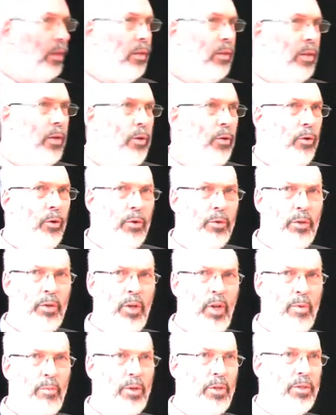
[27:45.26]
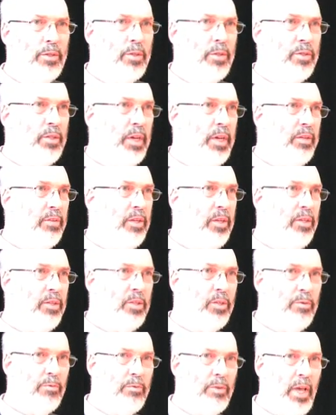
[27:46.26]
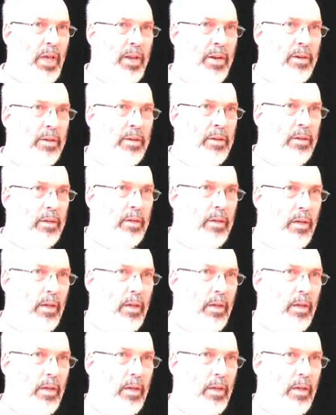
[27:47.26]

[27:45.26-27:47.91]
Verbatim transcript: their northern limit is the southeast of Canada,